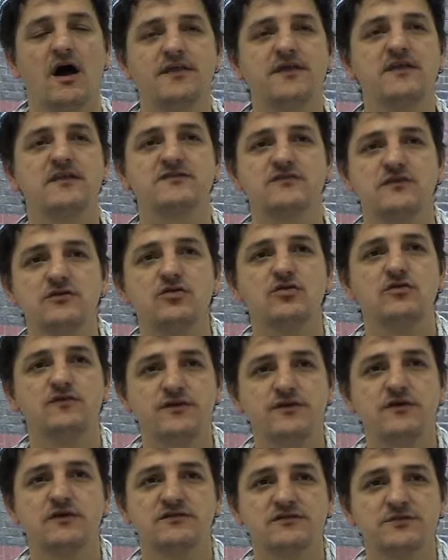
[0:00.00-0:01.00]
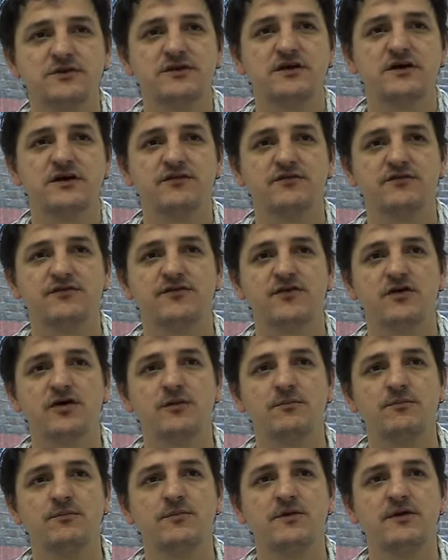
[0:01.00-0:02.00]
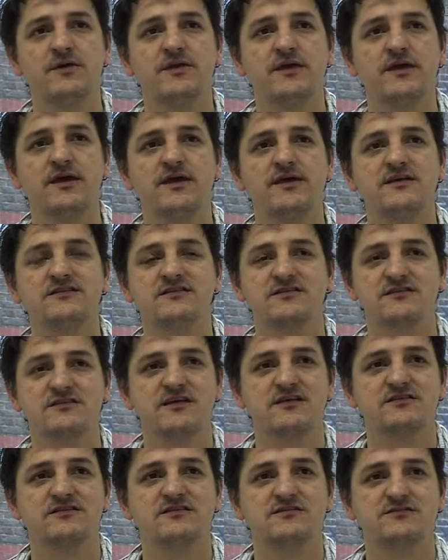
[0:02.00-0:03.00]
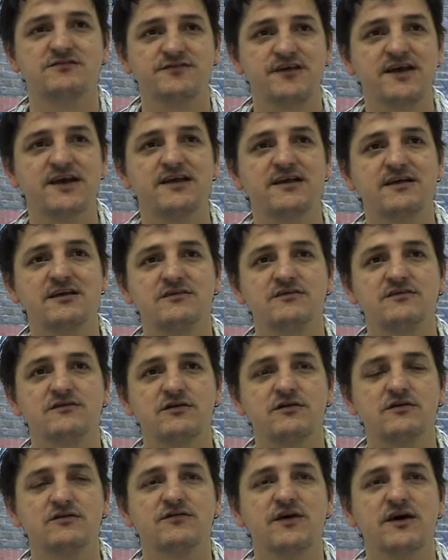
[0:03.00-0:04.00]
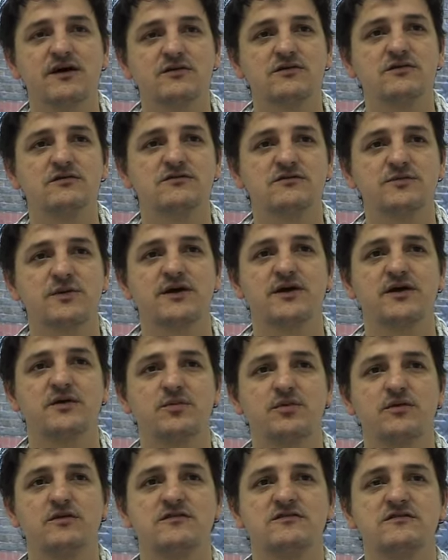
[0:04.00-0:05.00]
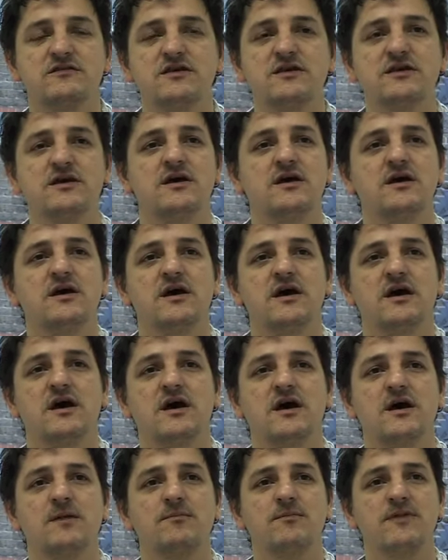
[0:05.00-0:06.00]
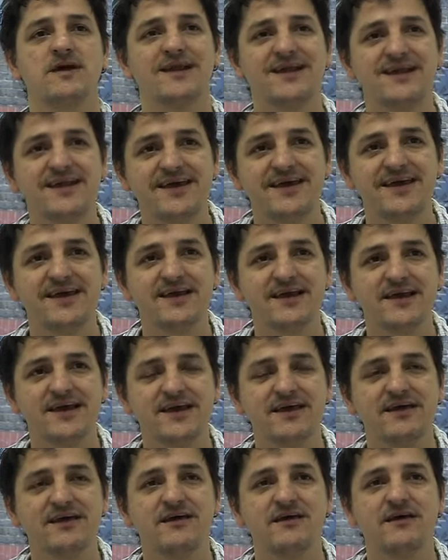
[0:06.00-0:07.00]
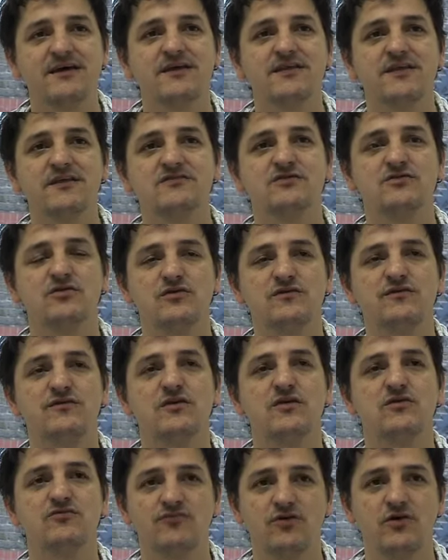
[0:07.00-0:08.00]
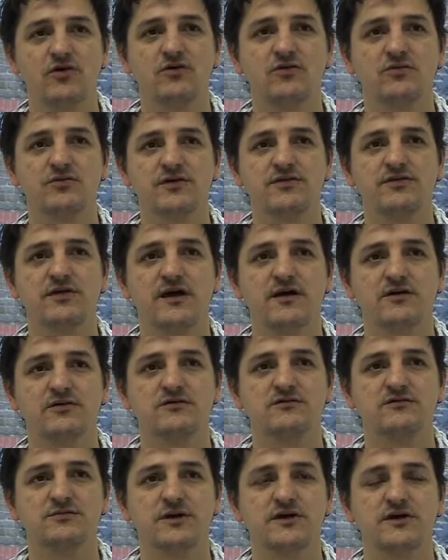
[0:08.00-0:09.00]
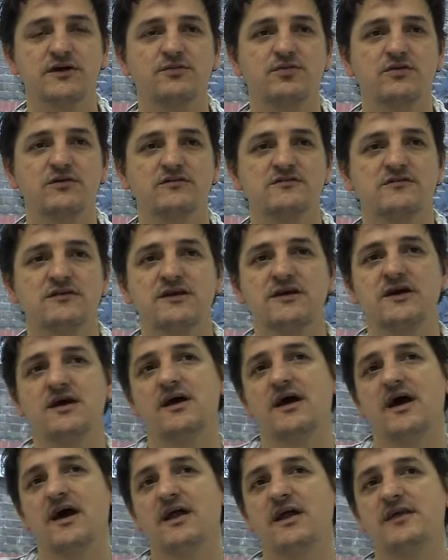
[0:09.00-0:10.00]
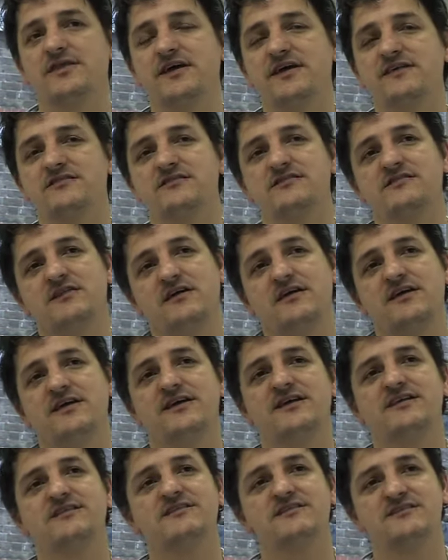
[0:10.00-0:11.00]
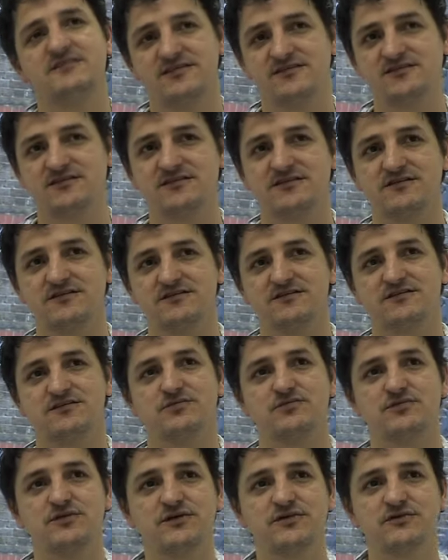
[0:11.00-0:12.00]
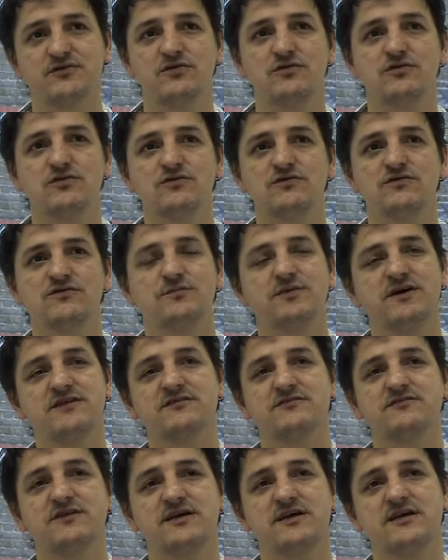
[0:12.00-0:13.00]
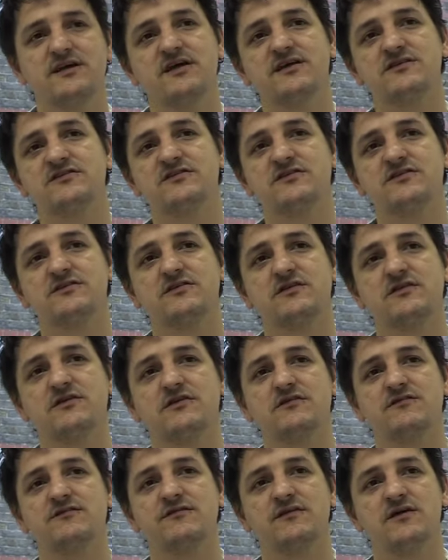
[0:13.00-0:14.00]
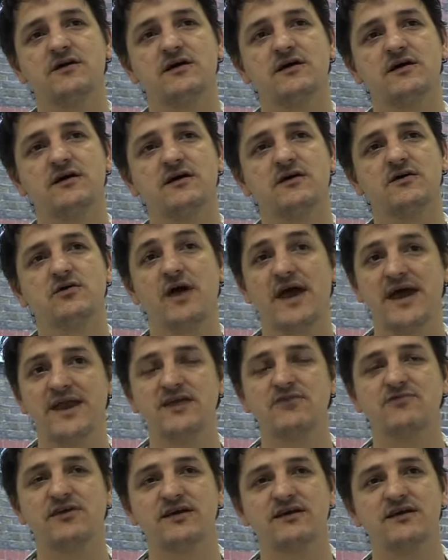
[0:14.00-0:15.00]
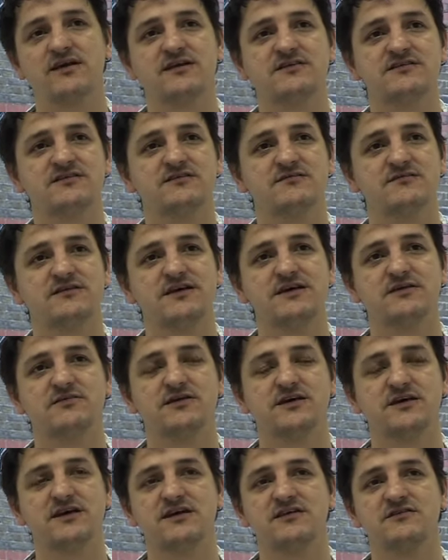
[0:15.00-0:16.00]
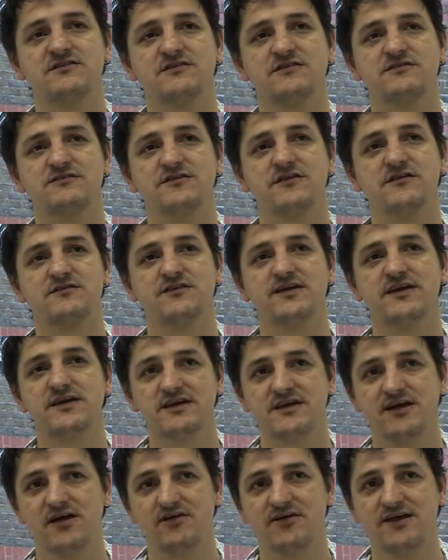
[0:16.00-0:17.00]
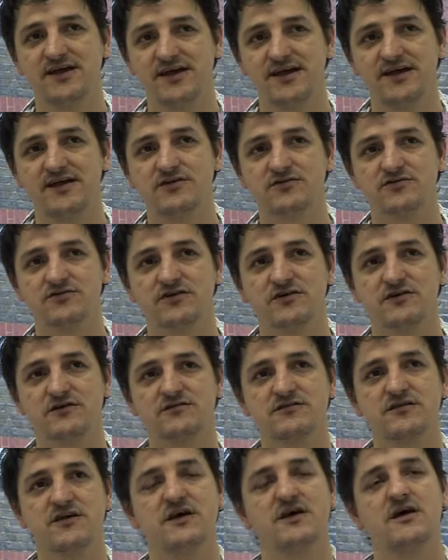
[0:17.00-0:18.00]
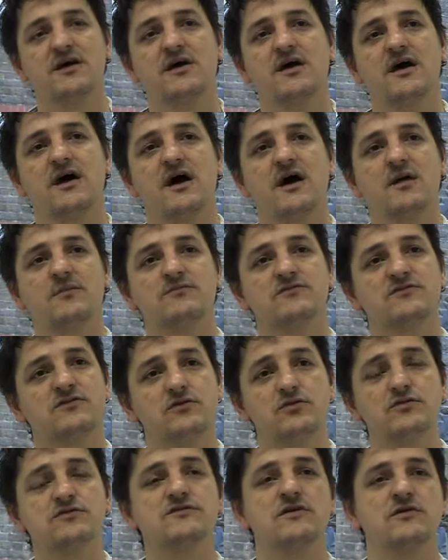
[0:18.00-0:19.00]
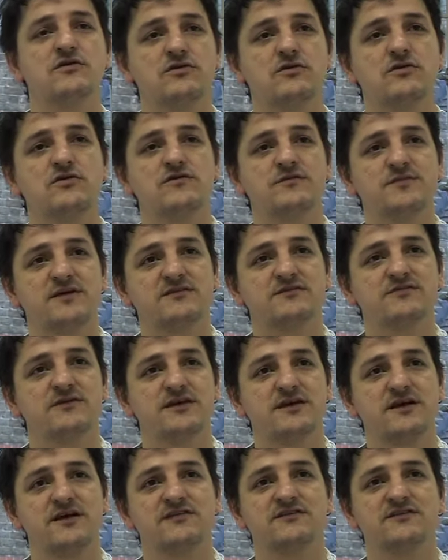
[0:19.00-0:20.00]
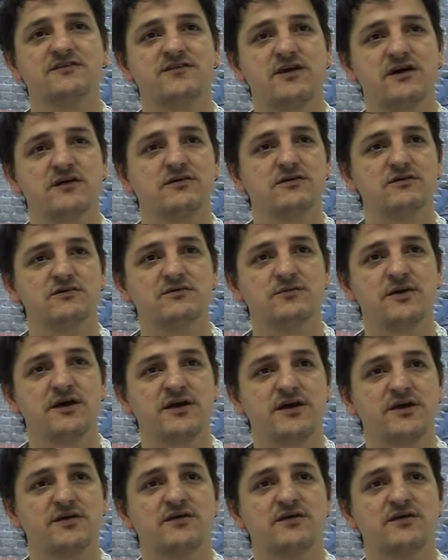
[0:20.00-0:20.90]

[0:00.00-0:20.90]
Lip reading: I think there's an awful lot to be learned from the successes and failings of alcohol and tobacco policy. Clearly, there's an awful lot wrong with alcohol and tobacco policy, and I think it's entirely consistent with calls for better regulation of, or any regulation, legal regulation of currently illegal drugs, to also call for better regulation of alcohol and tobacco.